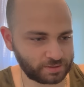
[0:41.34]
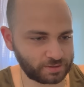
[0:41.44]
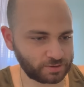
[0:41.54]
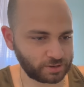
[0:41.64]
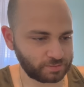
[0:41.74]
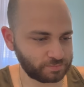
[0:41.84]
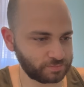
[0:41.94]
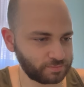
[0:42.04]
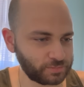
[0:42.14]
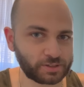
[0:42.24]
Okay.
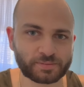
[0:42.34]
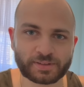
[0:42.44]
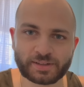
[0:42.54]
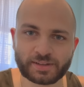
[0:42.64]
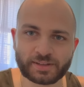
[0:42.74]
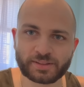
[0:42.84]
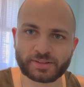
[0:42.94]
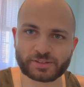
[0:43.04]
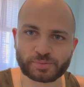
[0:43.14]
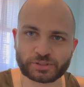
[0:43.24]
Oh,
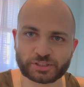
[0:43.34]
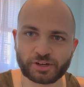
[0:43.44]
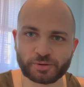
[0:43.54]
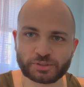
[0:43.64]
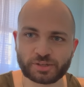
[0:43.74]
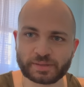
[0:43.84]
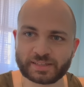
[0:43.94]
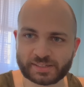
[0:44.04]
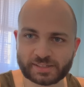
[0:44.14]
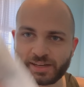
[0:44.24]
there's a bunch of garbage on my
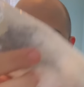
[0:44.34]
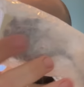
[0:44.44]
desk now.